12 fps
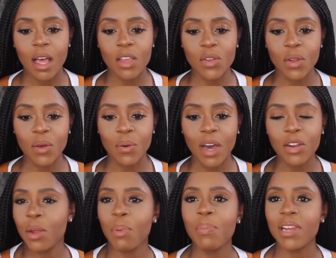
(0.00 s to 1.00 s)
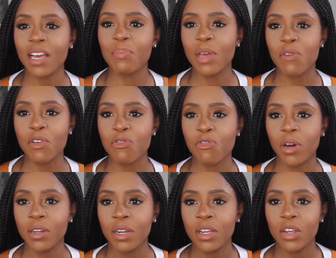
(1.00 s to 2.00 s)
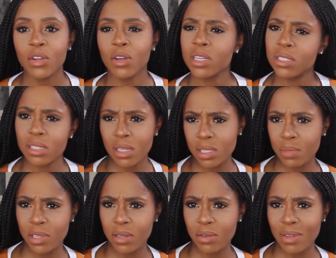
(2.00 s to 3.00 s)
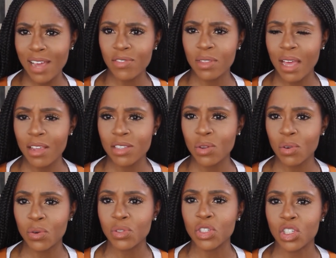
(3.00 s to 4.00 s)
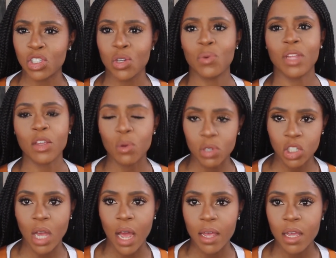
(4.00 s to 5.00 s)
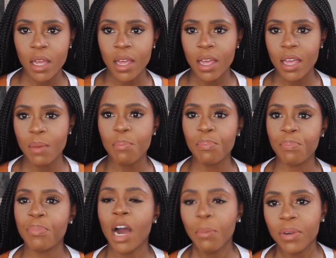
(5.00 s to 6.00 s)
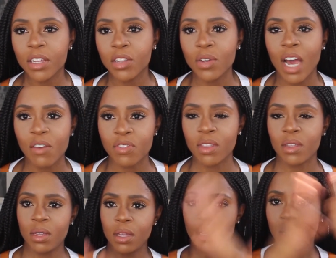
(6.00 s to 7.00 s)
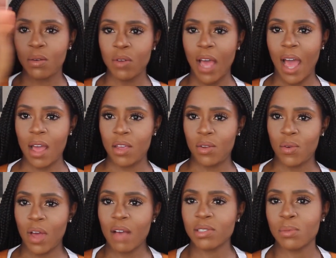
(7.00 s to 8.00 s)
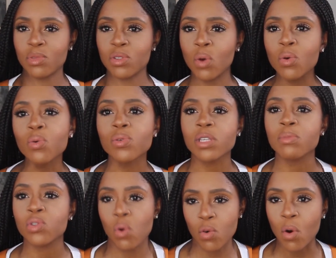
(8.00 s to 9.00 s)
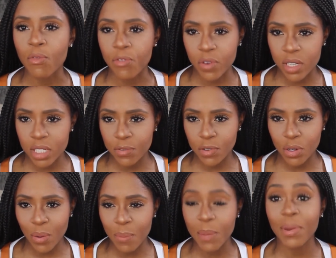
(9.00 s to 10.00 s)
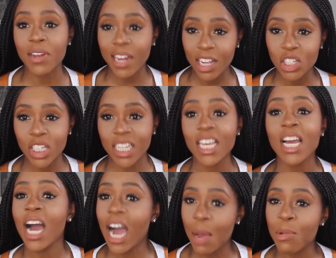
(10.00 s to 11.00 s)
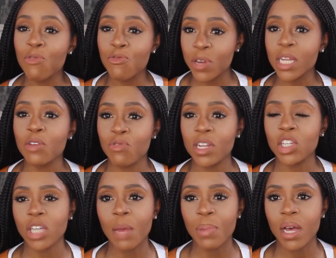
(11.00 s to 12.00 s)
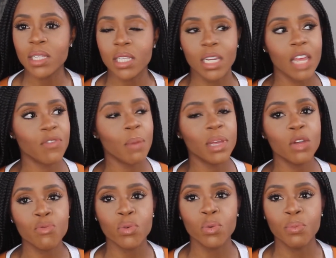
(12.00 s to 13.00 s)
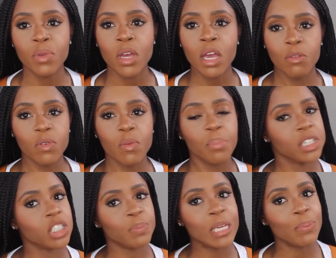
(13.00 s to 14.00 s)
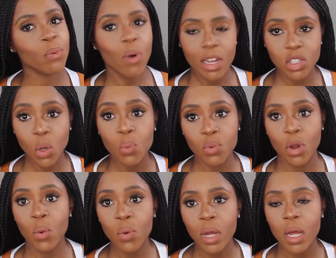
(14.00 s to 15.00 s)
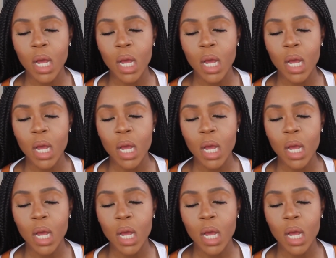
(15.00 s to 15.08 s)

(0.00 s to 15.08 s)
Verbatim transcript: you know, I don't know, probably like a bit of a front, you know, because it's good to be, you have to, it's not good to show that you're shy in public. You have to, you know, have some, ooh, some sort of confidence, if you know what I mean. But naturally, I'm a really, really shy person. If I'm in a room with a bunch of people I don't know,